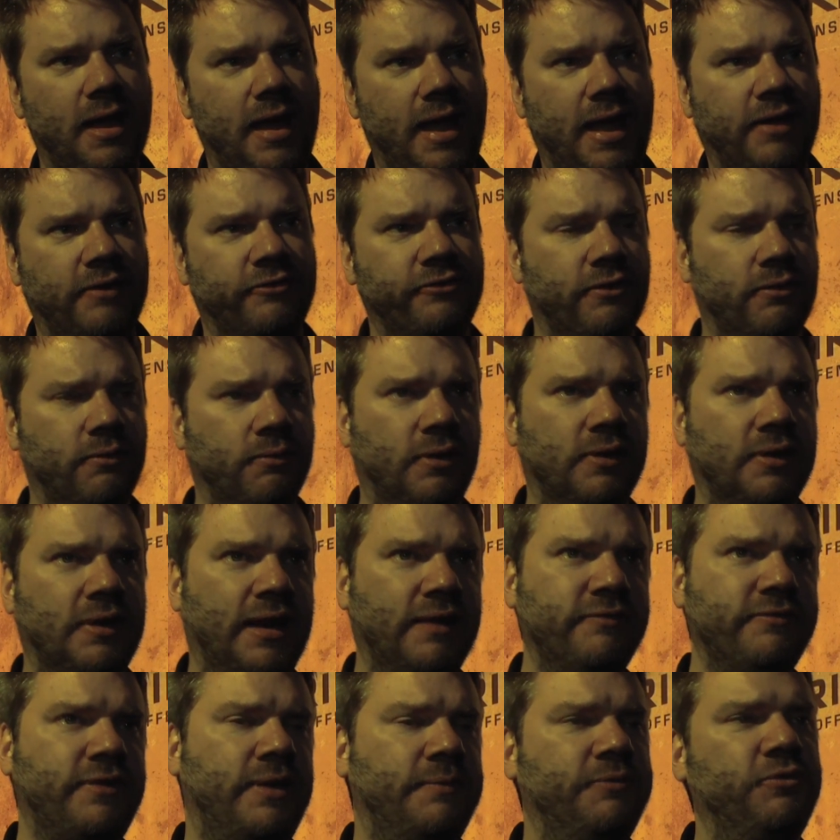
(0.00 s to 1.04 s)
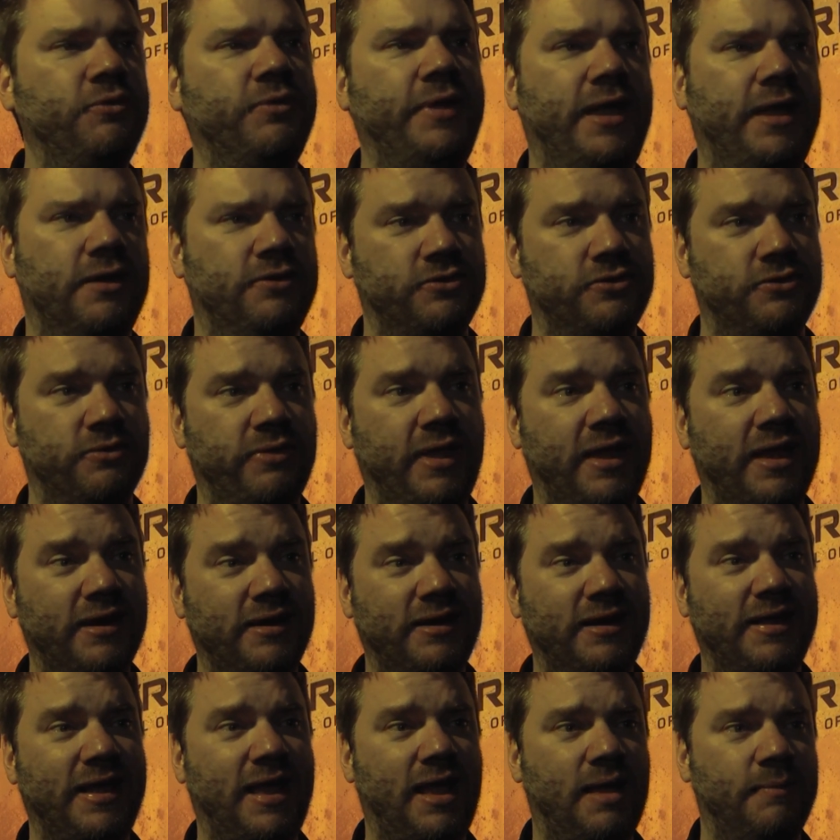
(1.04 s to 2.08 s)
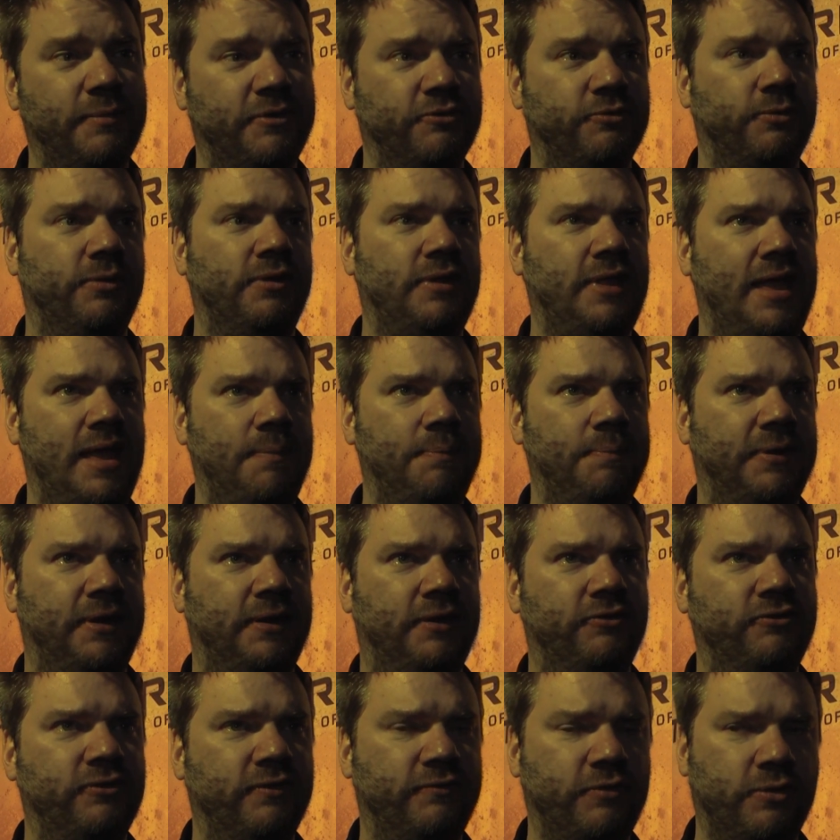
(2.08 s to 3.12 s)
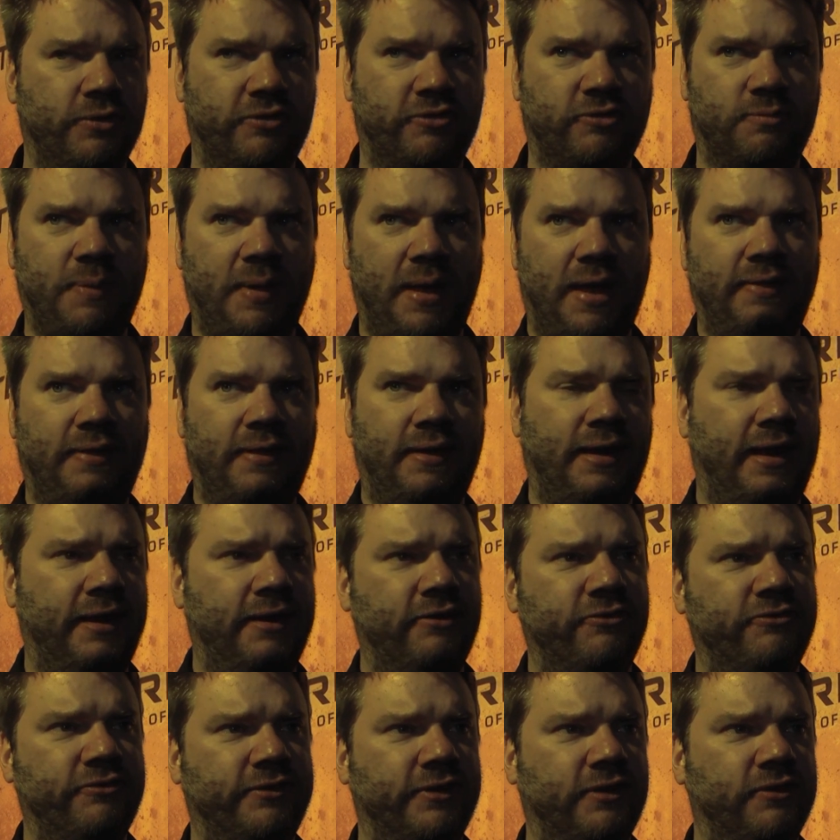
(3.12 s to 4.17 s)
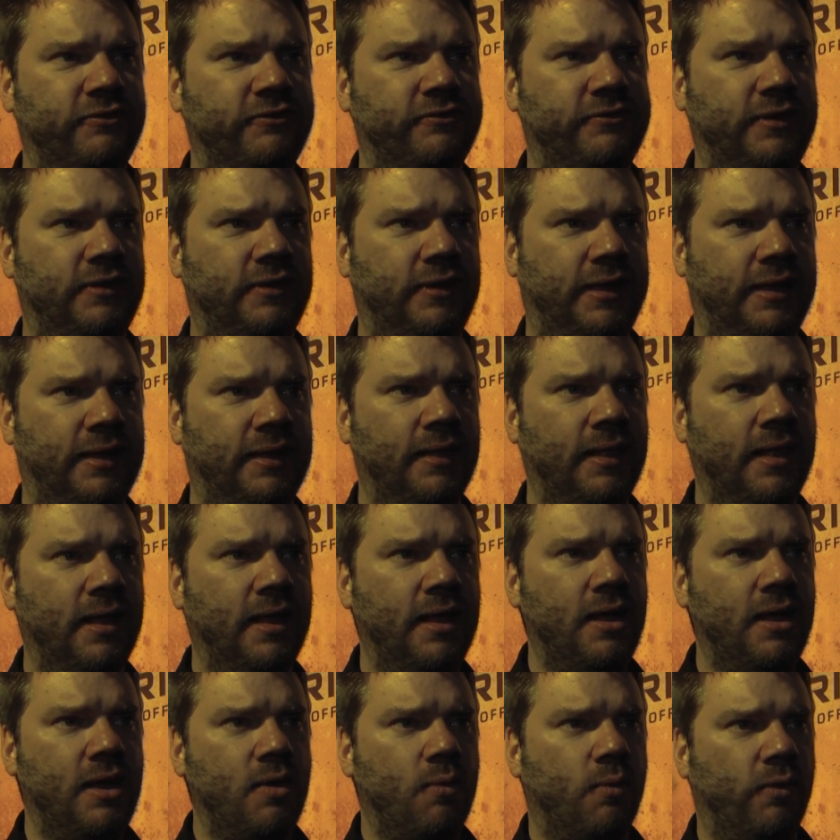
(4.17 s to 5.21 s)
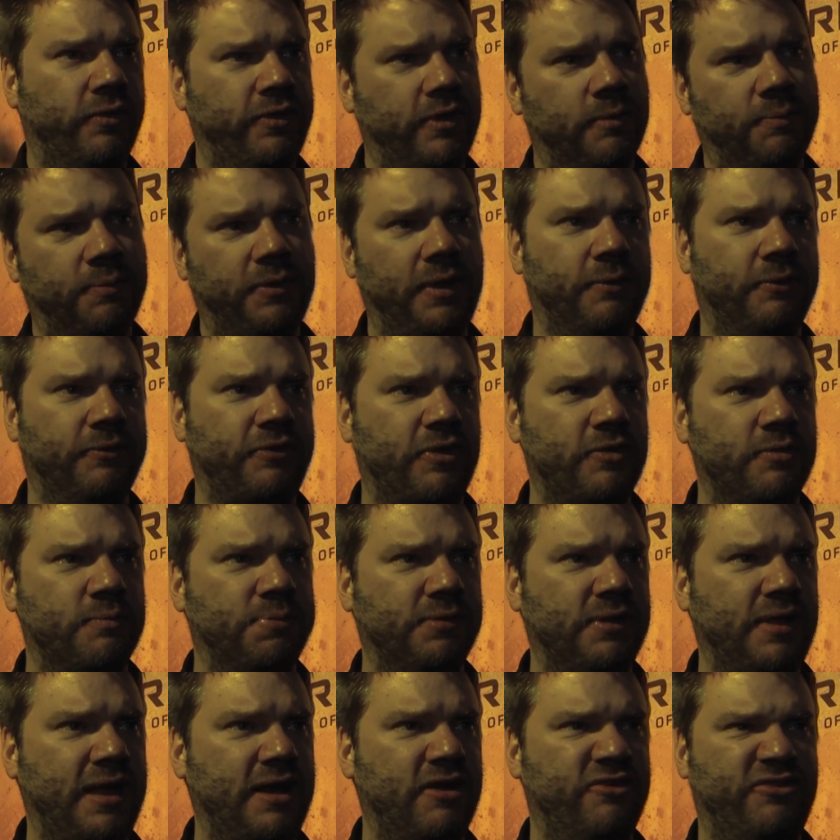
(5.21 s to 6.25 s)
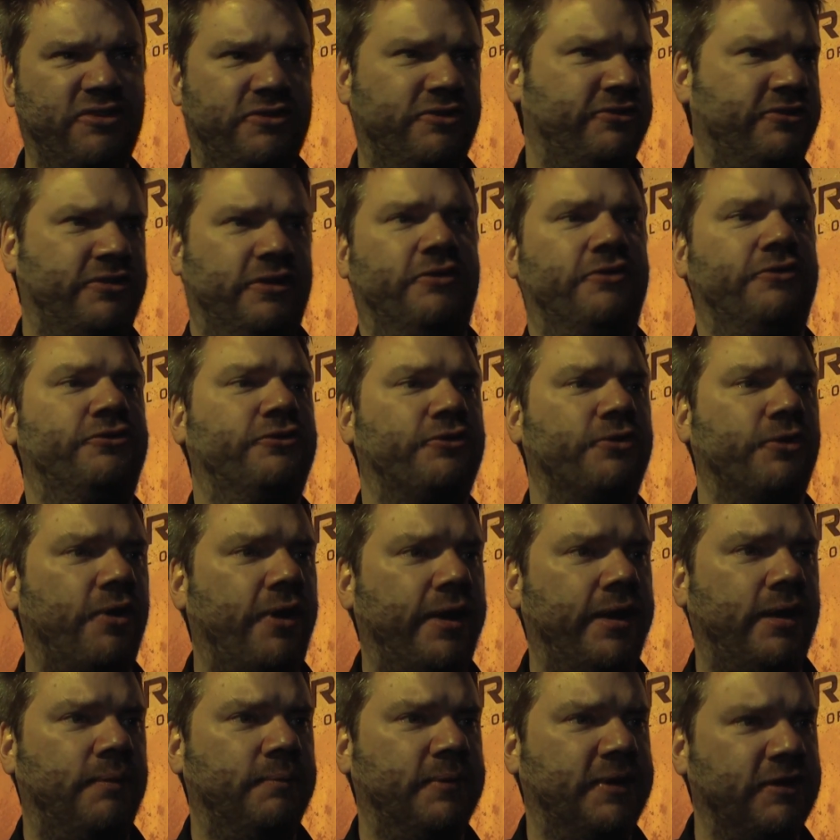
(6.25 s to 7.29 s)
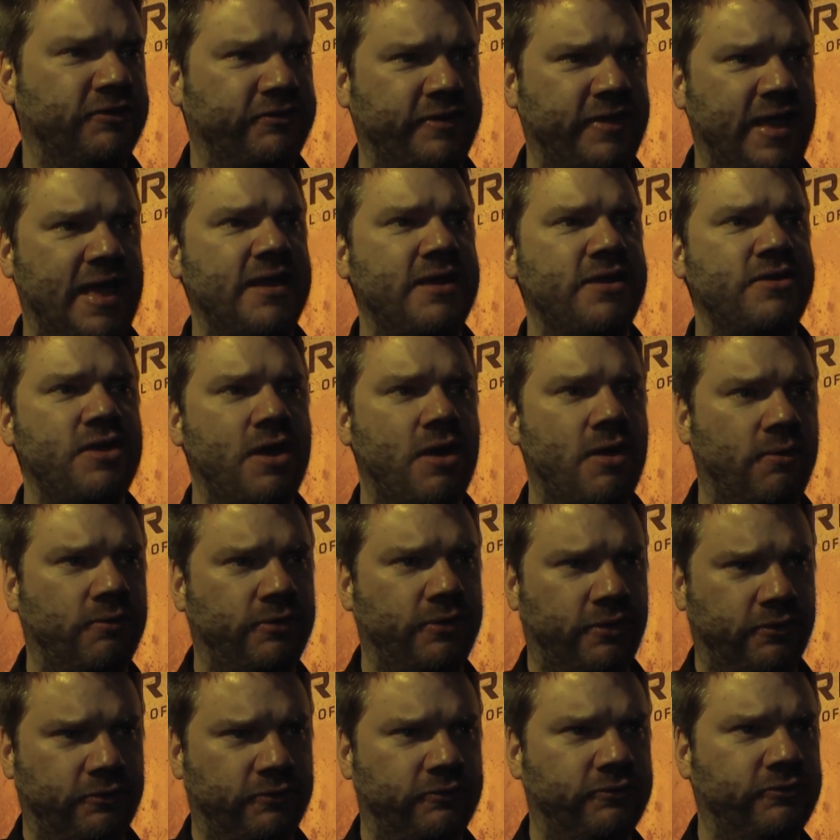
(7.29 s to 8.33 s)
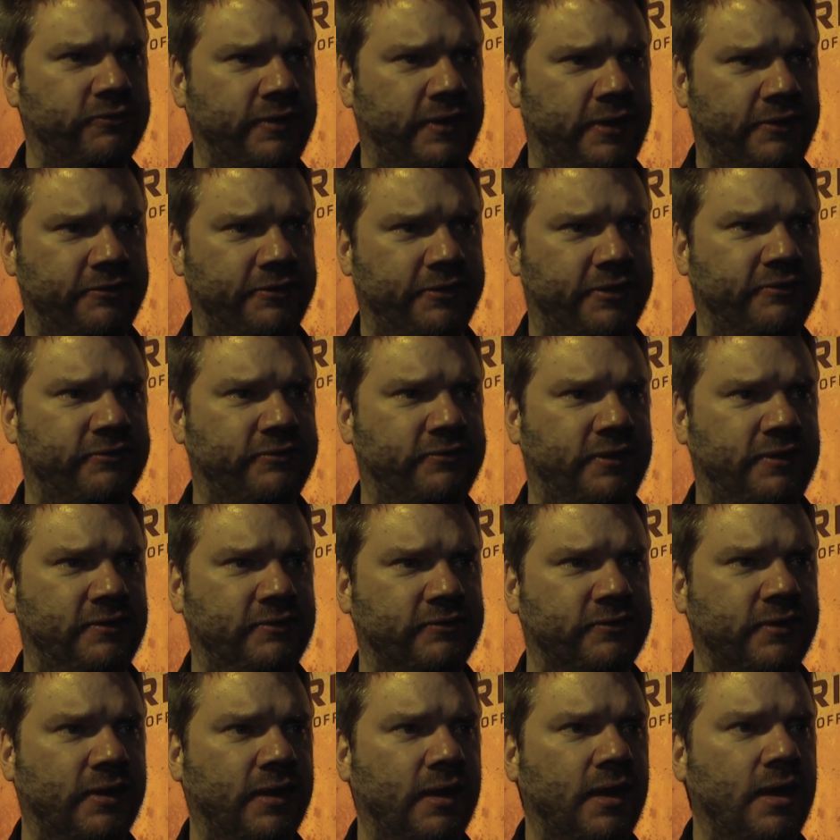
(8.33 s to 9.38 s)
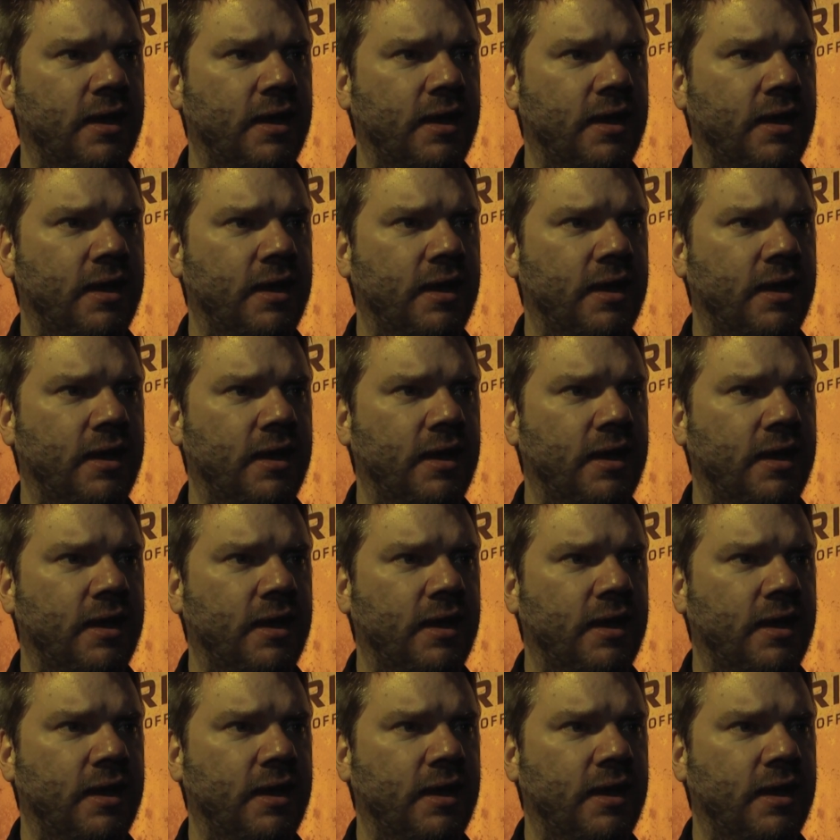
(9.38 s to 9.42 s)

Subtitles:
And so a lot of times you can't do that in a game because what will happen is if you expand that higher skill ceiling, when they're playing with other players, they're just going to destroy them because they know those intricacies.